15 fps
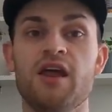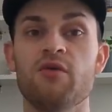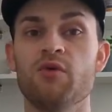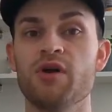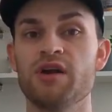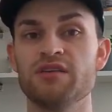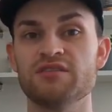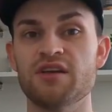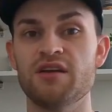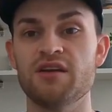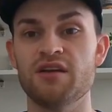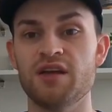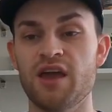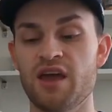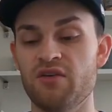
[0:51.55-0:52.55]
and we're going to send
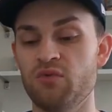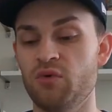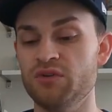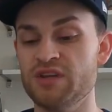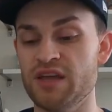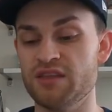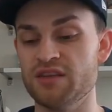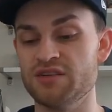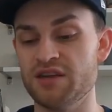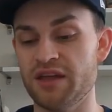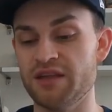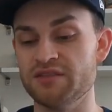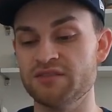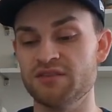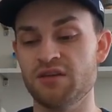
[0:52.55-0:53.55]
it again. We'll take the
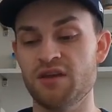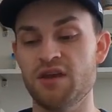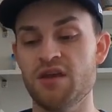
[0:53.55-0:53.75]
chance.